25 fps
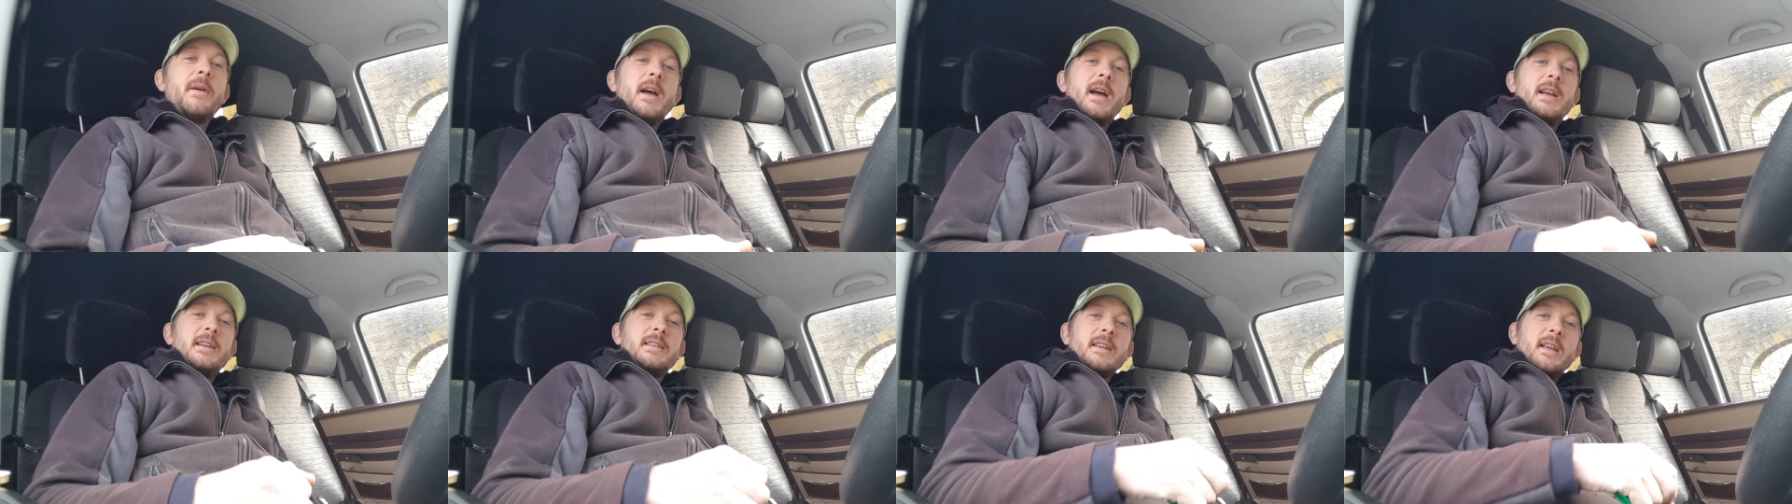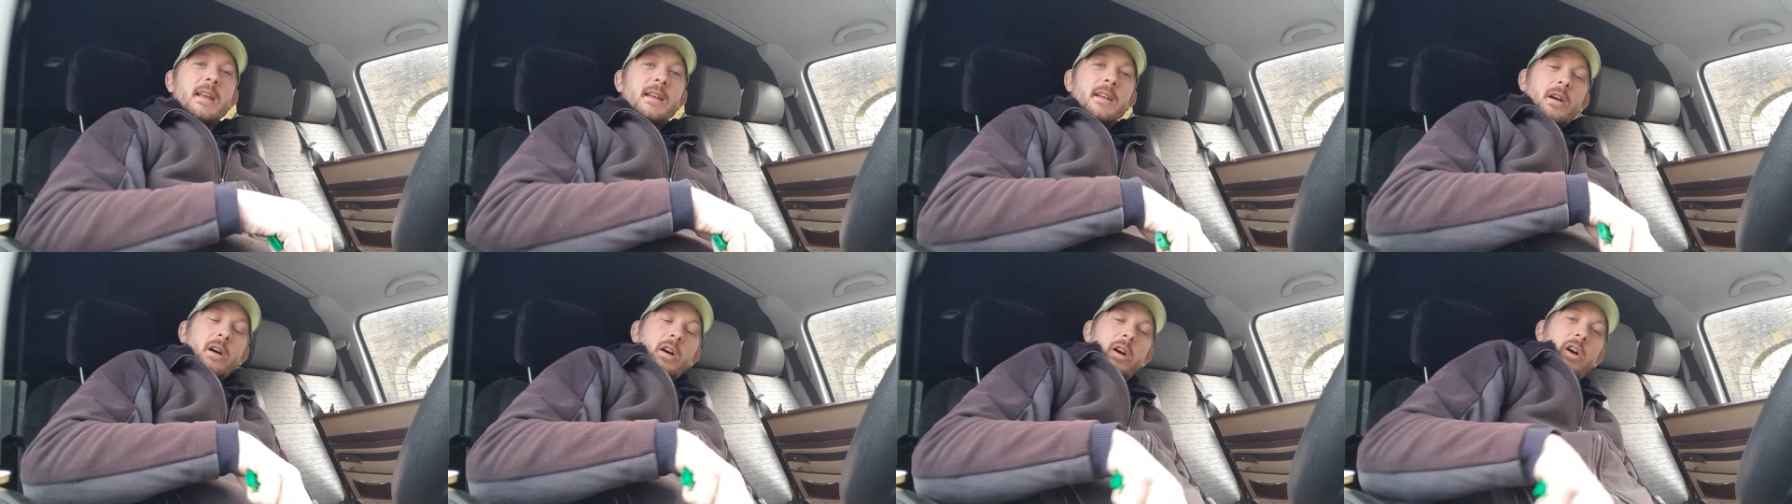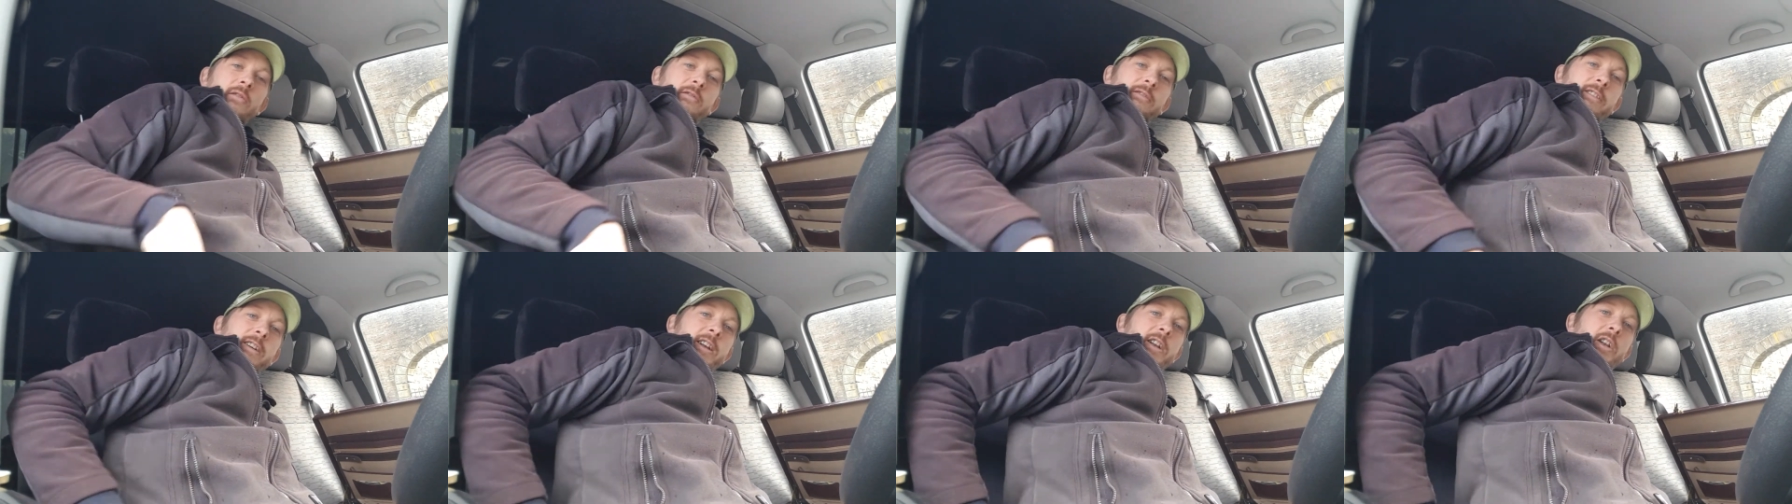I actually had
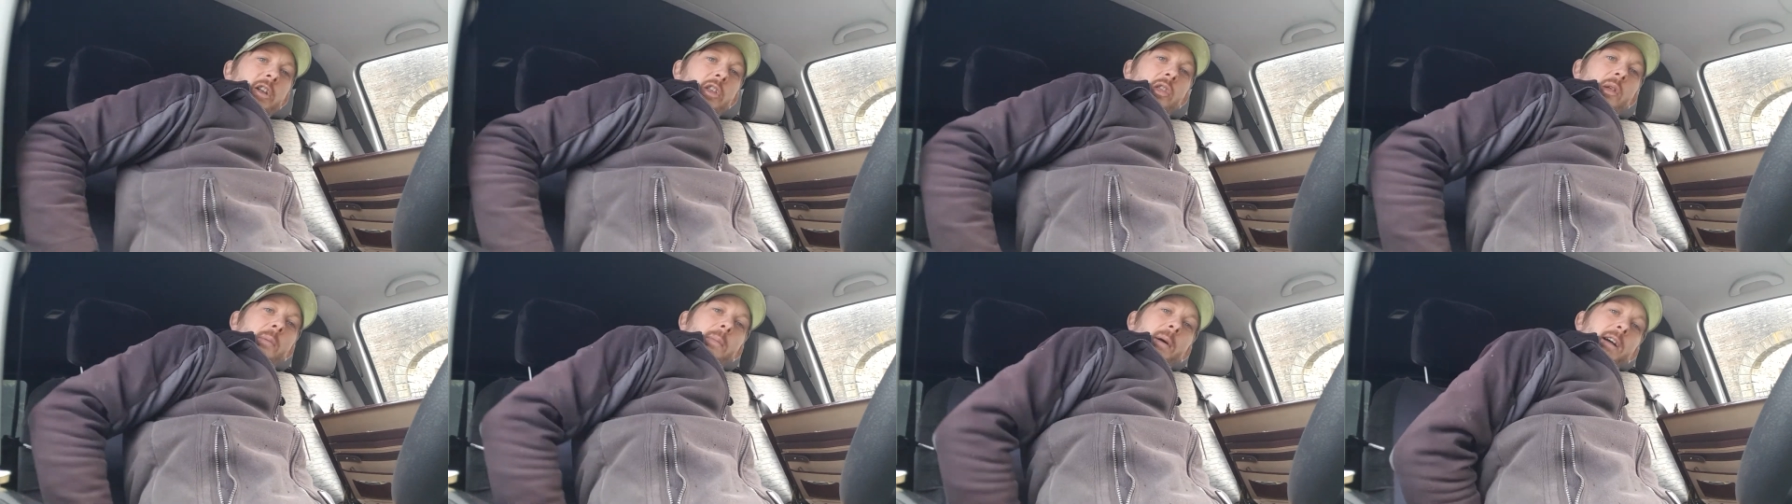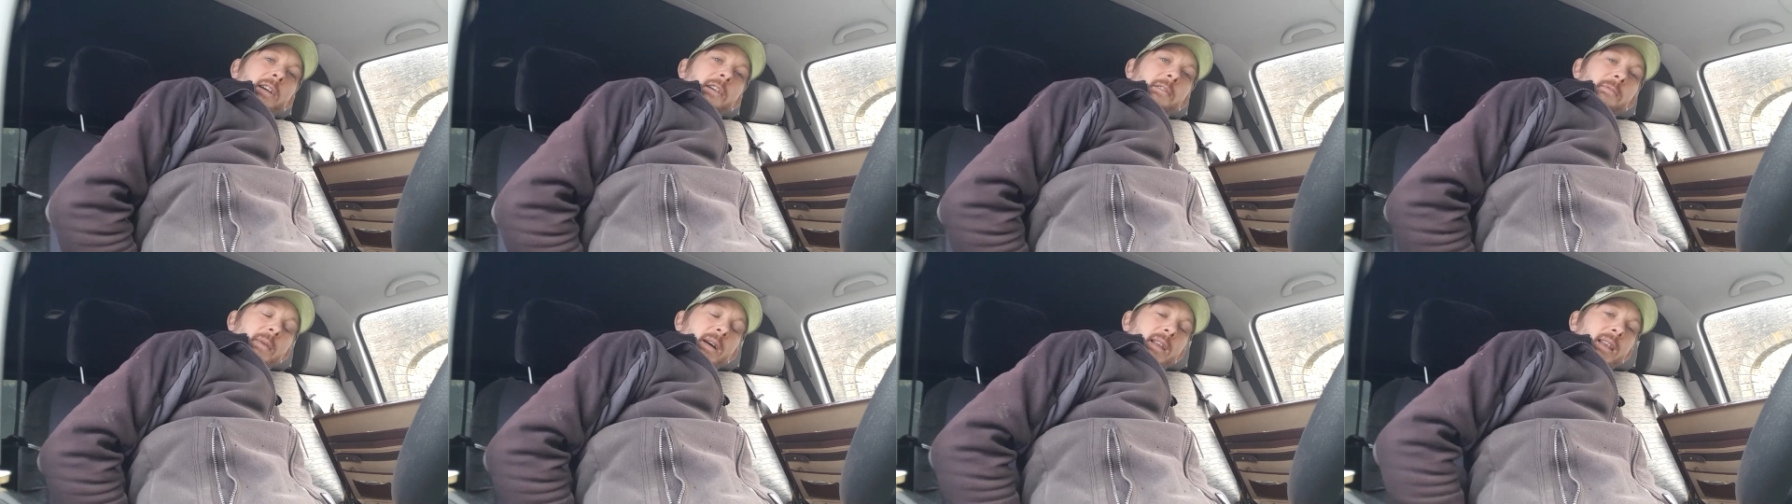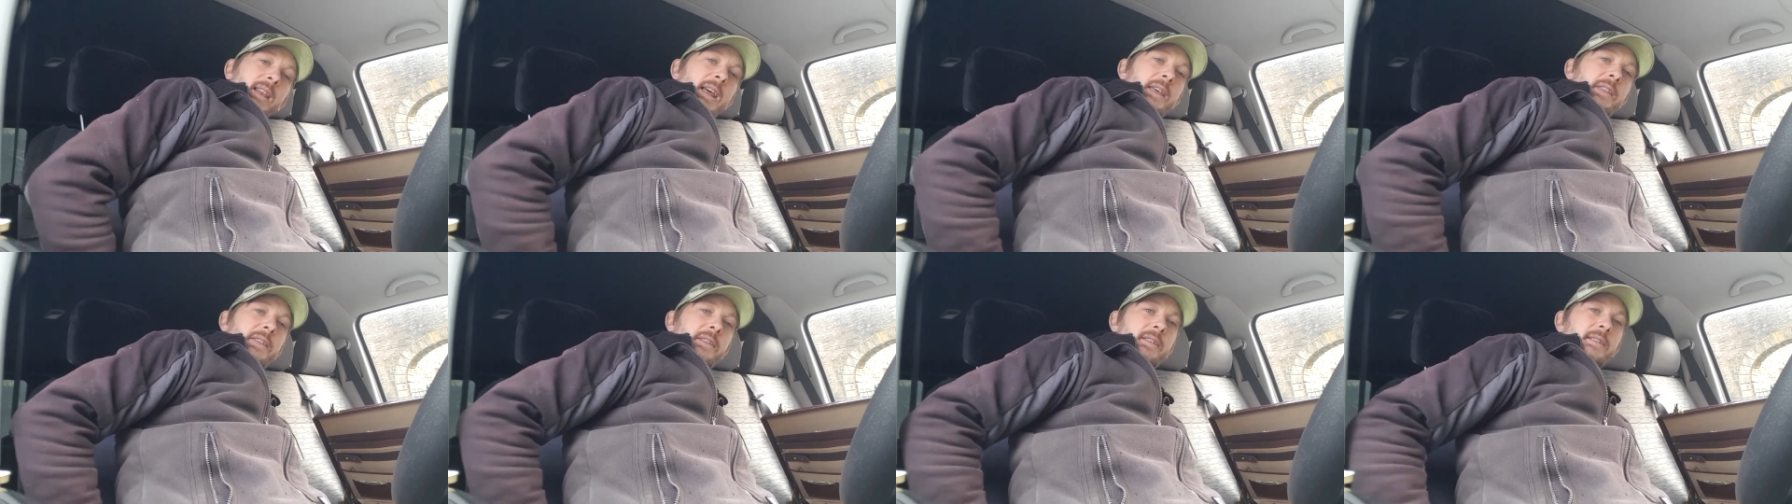written on the back of my
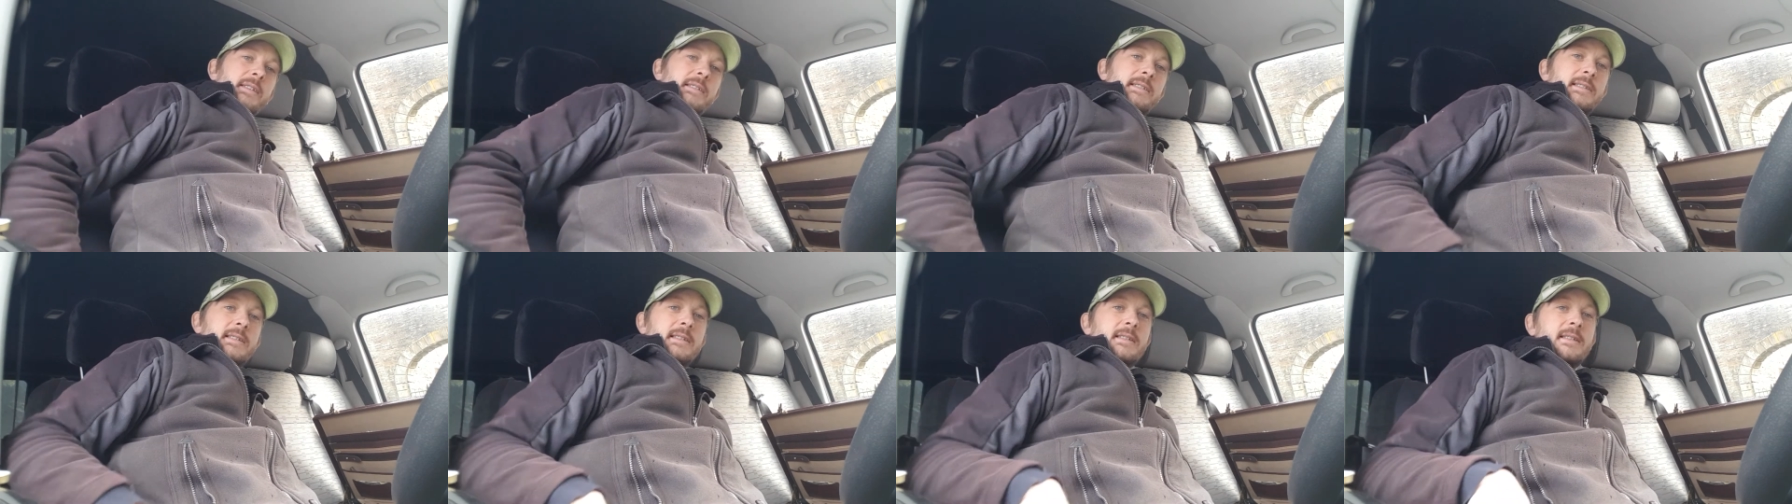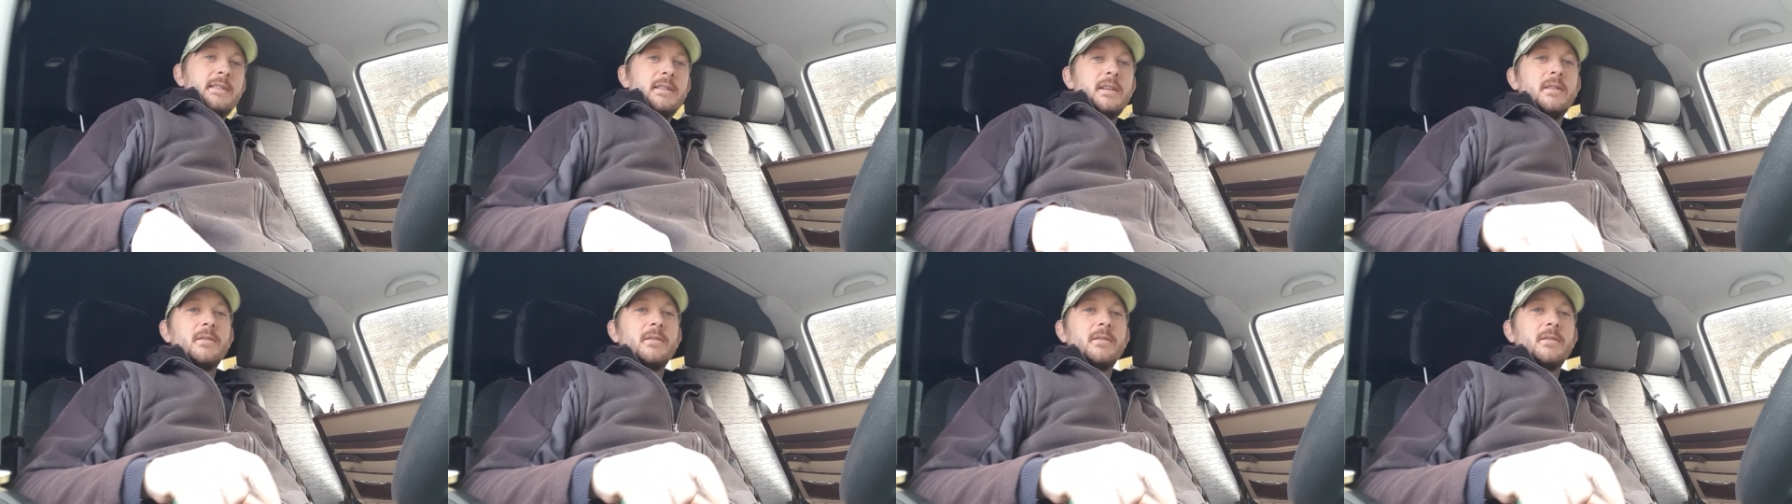leathers,